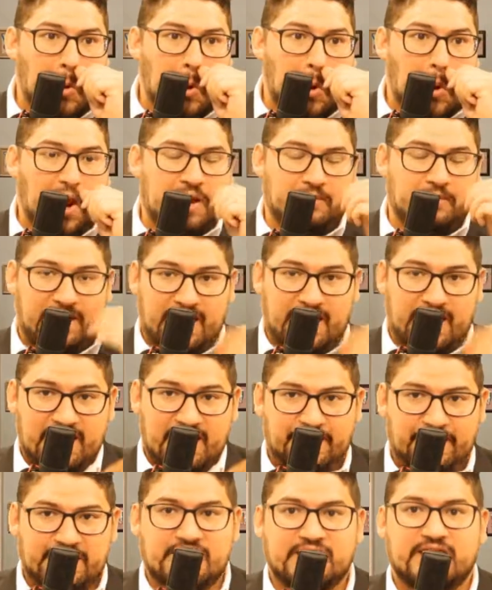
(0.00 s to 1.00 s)
In my
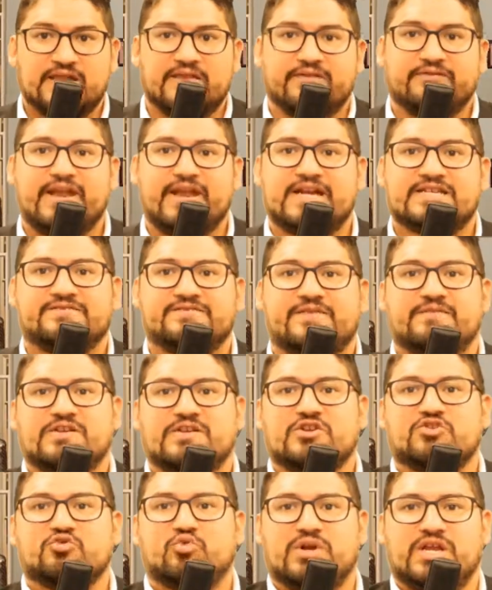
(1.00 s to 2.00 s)
opinion, in the next
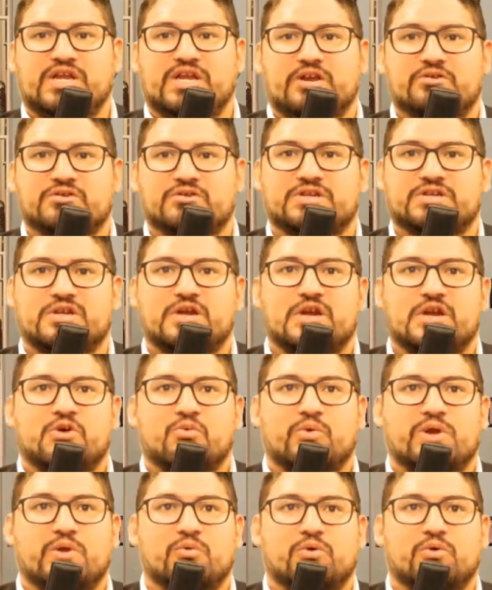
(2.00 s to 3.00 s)
15 to 20 years,
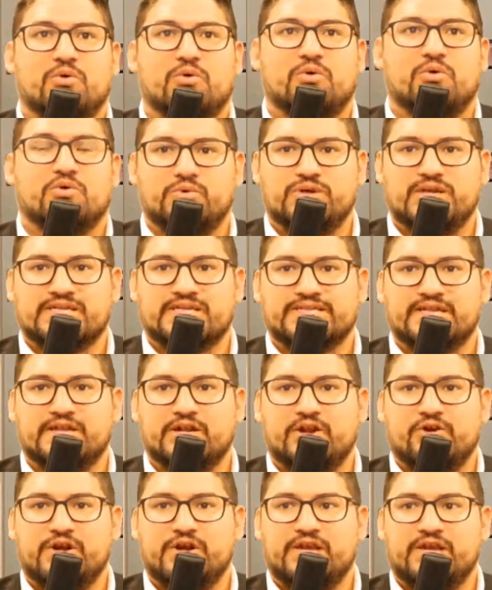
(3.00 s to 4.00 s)
we will do
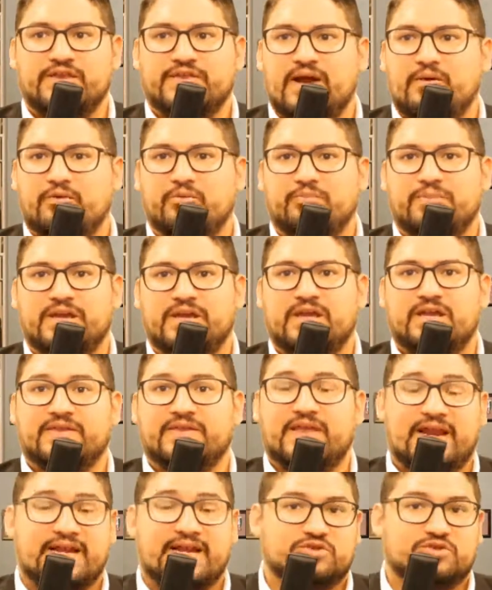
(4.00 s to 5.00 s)
distant learning.
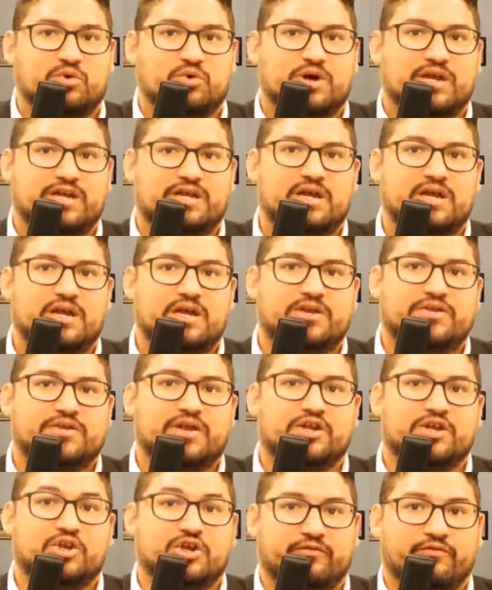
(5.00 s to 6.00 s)
That is what
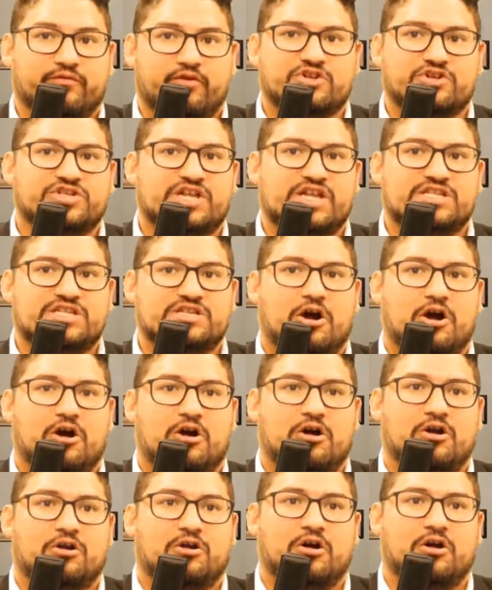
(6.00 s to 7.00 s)
the universities
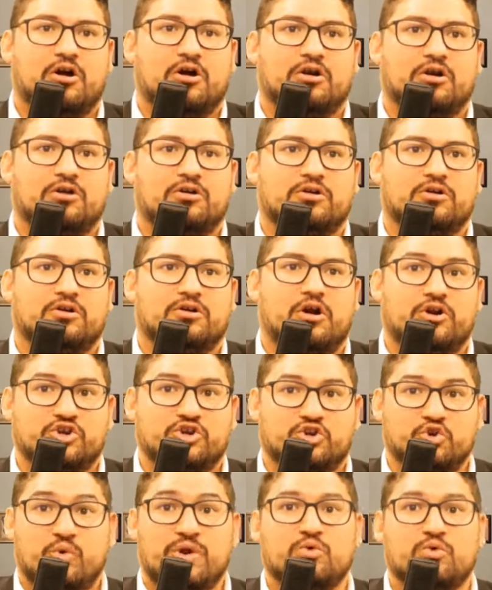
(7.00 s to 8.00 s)
are
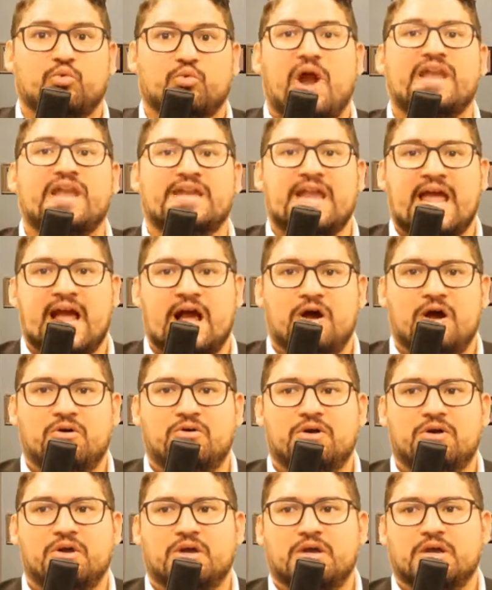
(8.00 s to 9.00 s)
doing right
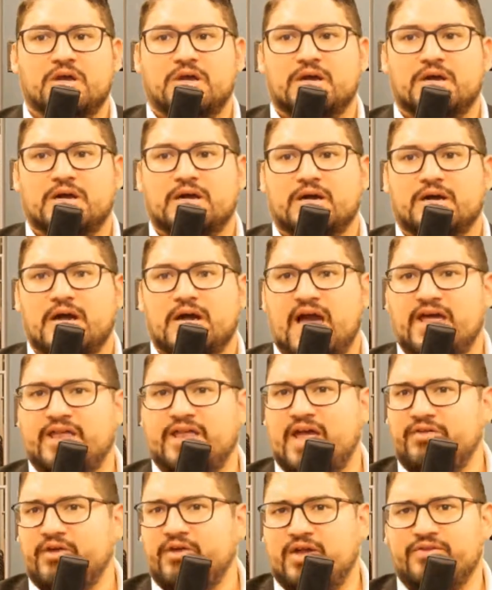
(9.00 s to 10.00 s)
now,
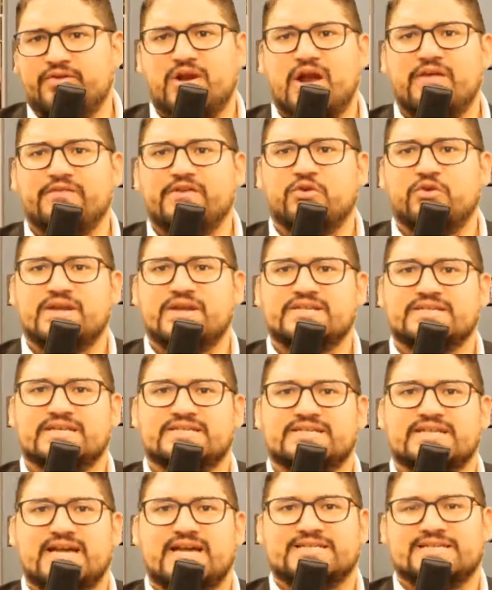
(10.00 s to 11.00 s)
and they're having great
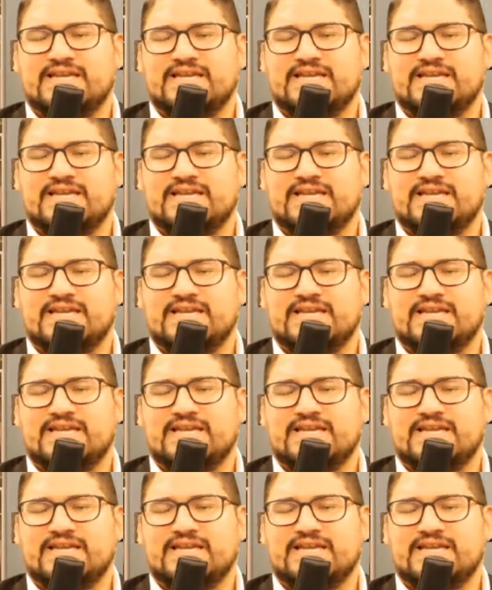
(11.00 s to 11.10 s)
success.